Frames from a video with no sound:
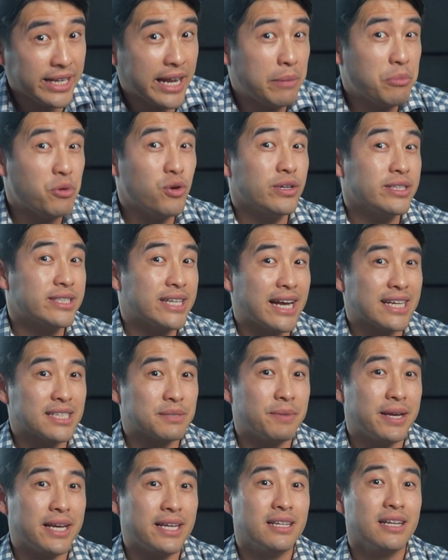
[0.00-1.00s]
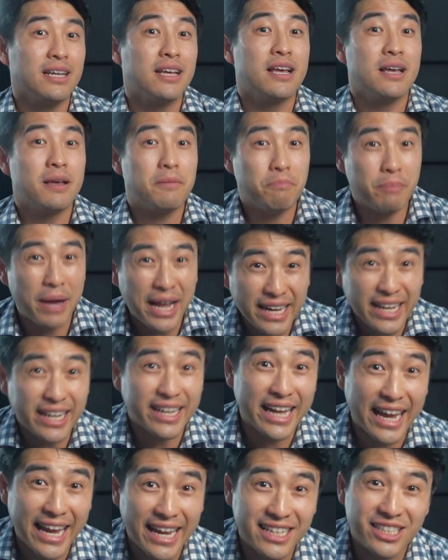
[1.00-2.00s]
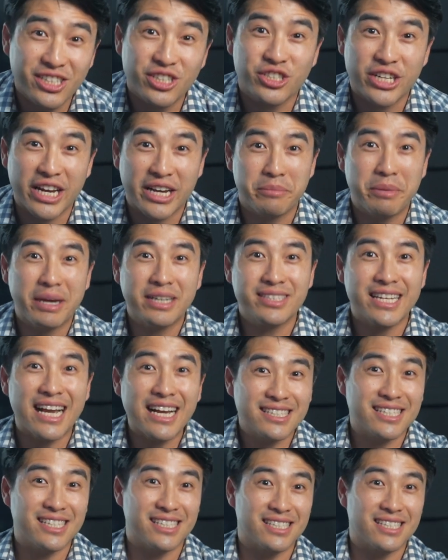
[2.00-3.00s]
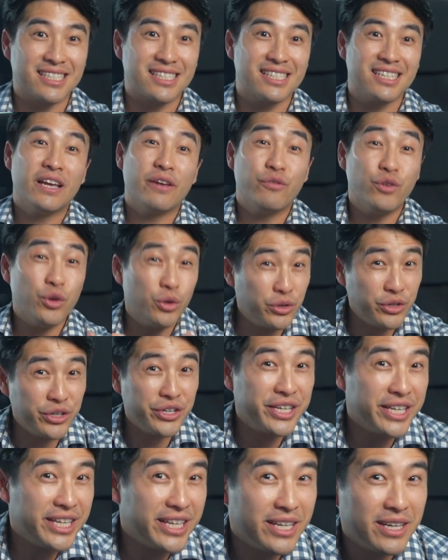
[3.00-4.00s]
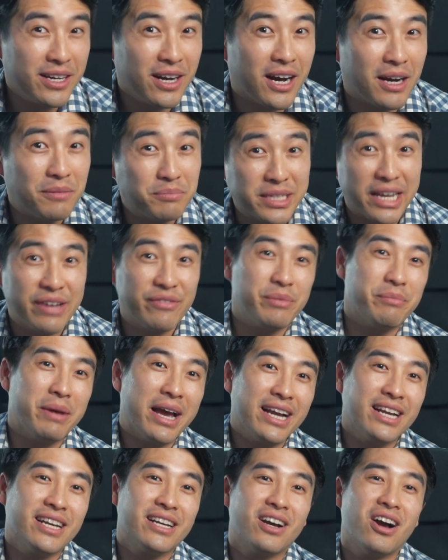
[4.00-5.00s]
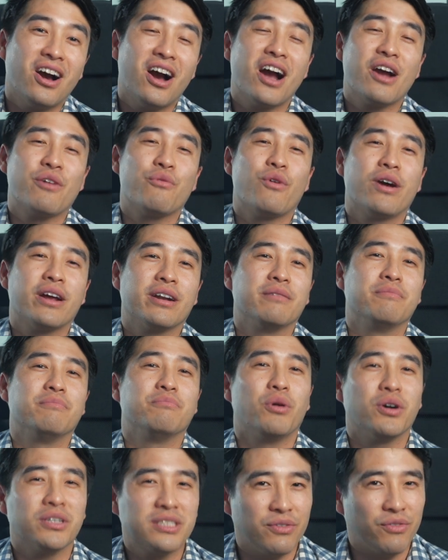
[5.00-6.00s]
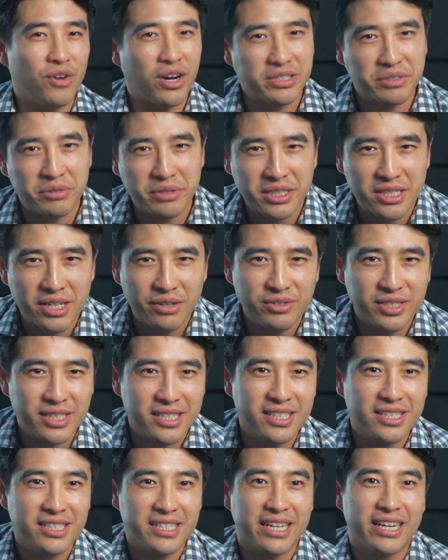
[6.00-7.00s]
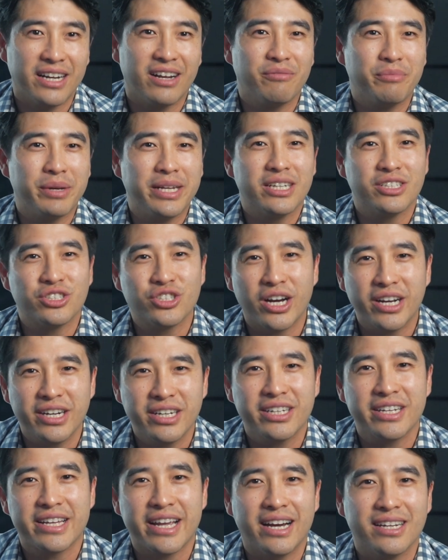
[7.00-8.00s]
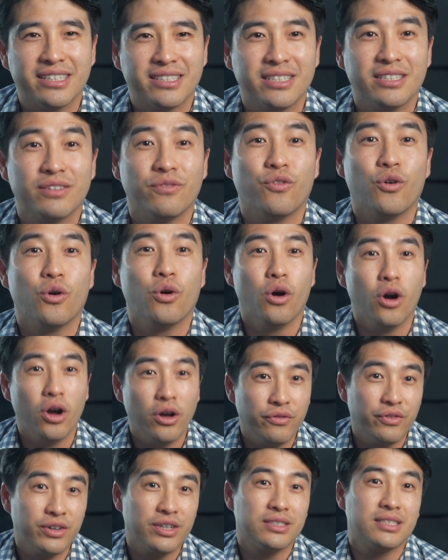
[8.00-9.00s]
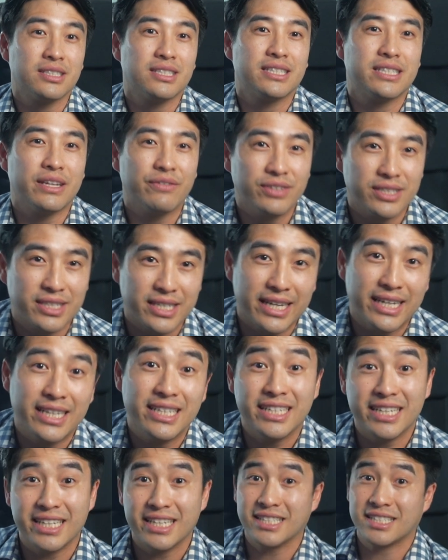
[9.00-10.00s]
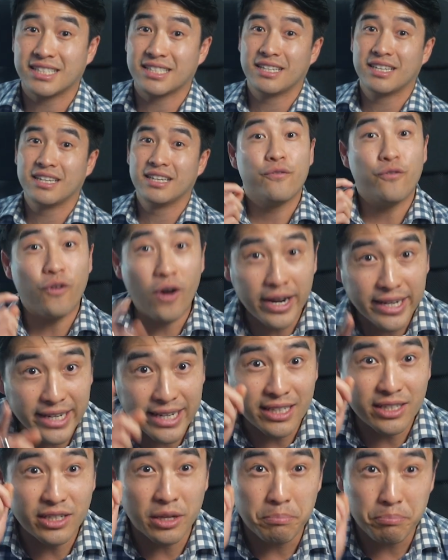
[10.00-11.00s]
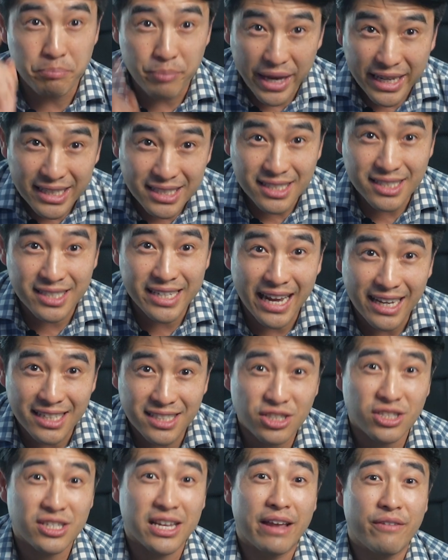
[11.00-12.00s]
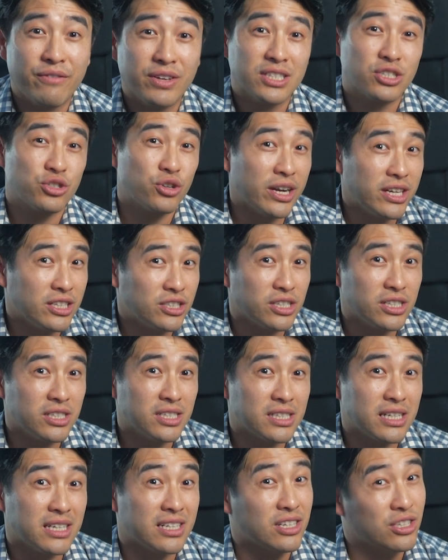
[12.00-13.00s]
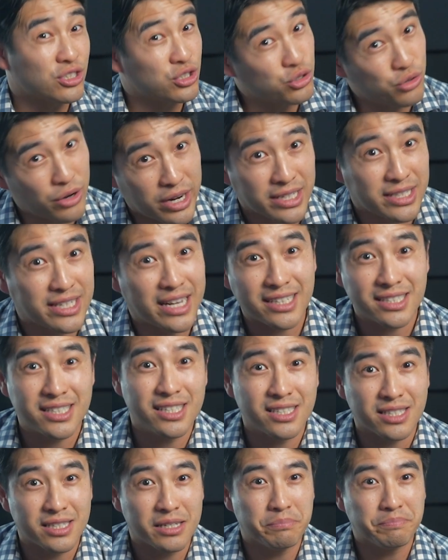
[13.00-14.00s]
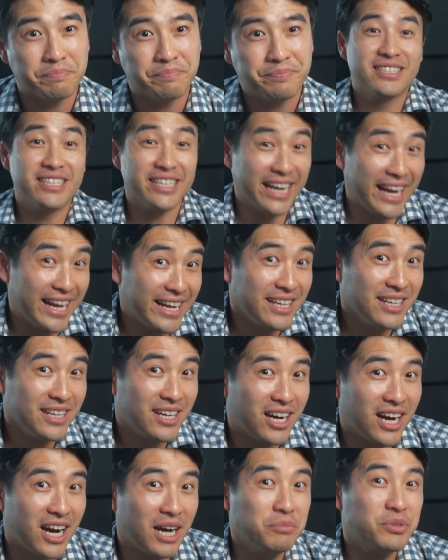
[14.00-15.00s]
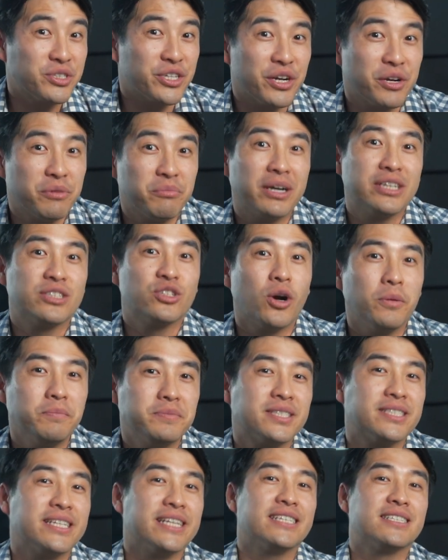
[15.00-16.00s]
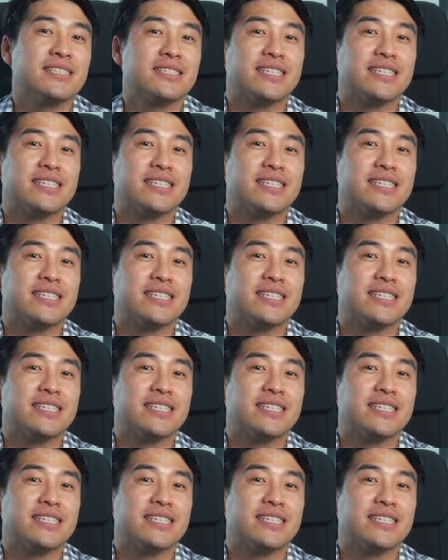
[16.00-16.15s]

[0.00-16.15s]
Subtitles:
neighborhood taxman back again to chat about taxes. If you're new here, I'm David Mack. I run Box Advisory Services and I've been a chartered accountant for over 17 years, finding the best tax saving strategies in the Australian tax system. Today, I'm sharing my top 6